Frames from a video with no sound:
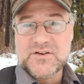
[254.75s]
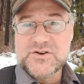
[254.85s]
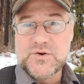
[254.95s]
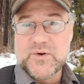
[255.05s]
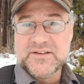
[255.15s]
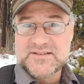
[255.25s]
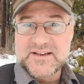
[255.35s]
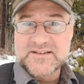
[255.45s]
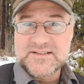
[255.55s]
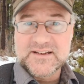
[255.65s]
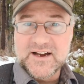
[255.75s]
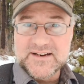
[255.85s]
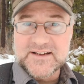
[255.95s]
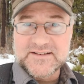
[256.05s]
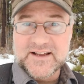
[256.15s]
that you insist that
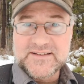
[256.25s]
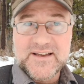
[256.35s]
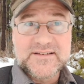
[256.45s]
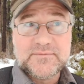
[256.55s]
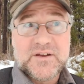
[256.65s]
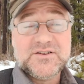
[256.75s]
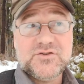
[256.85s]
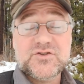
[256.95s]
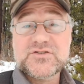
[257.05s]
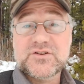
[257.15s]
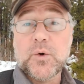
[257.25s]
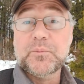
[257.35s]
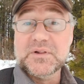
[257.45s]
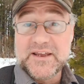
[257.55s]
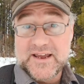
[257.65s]
God doesn't exist. It means you just
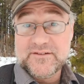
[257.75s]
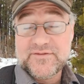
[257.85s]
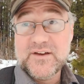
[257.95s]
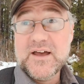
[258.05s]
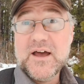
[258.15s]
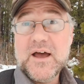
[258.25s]
don't believe.